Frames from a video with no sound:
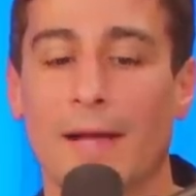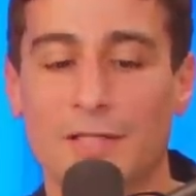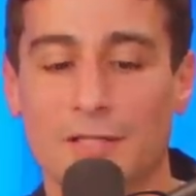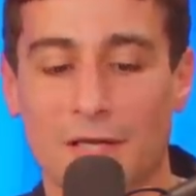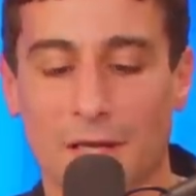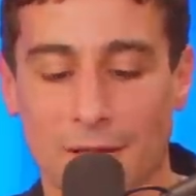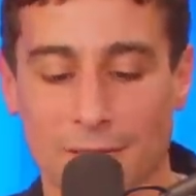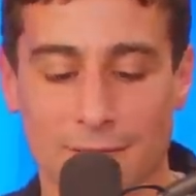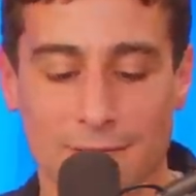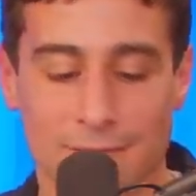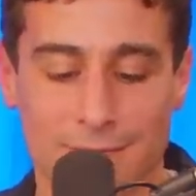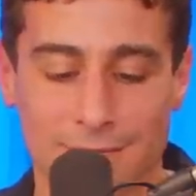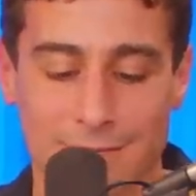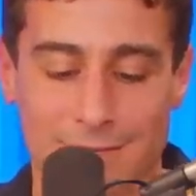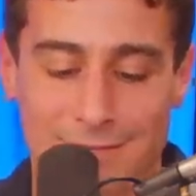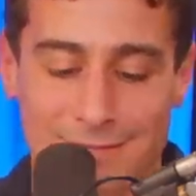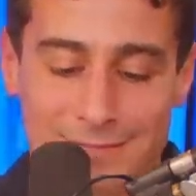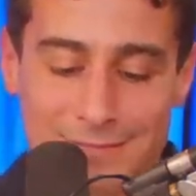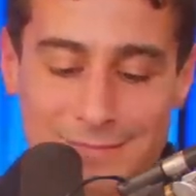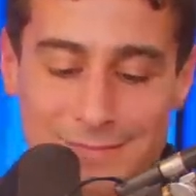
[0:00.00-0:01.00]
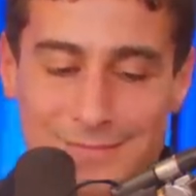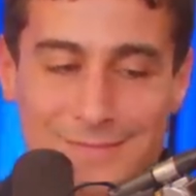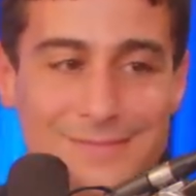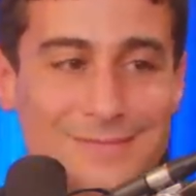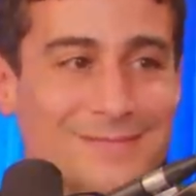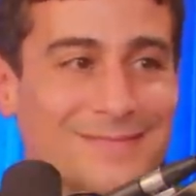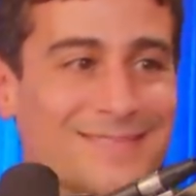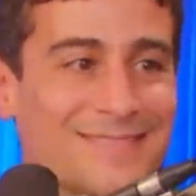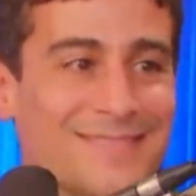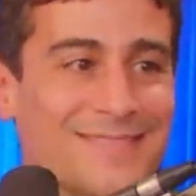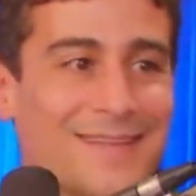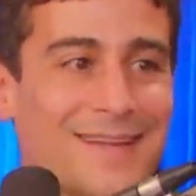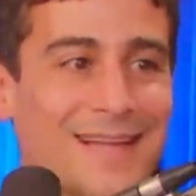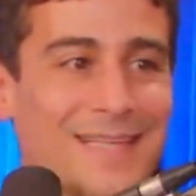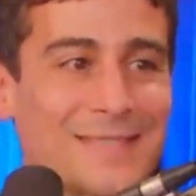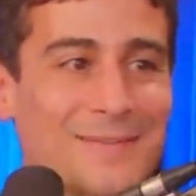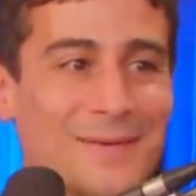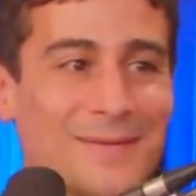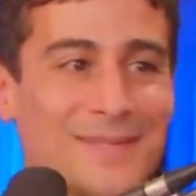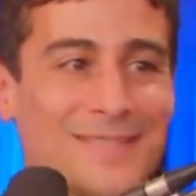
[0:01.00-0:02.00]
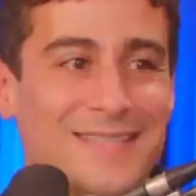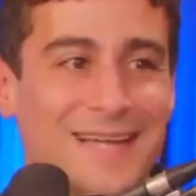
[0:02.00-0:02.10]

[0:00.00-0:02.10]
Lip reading: Gets it every time.